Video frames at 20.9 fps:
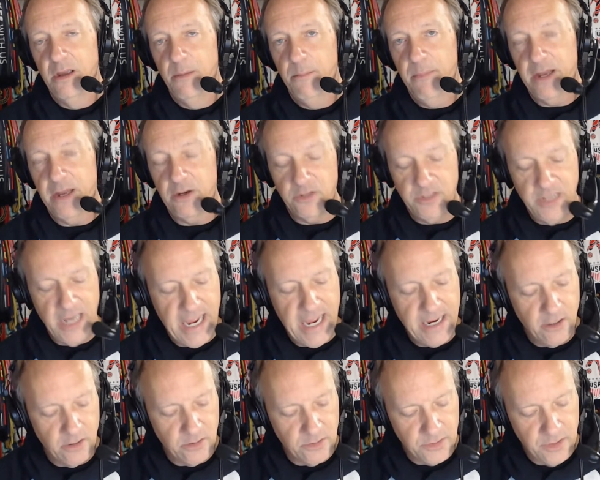Metter
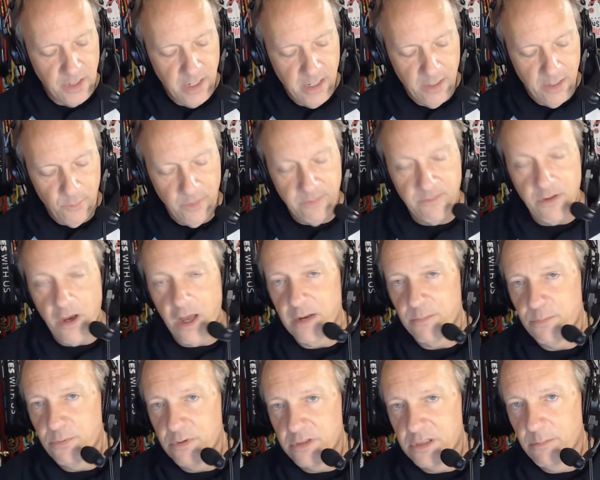Tigers. We caught
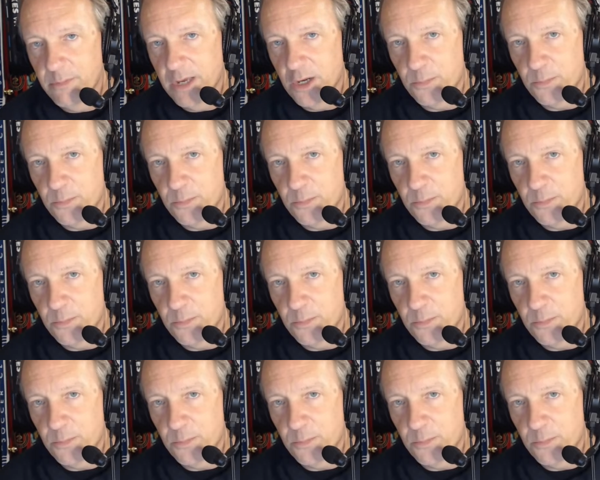up with the Metter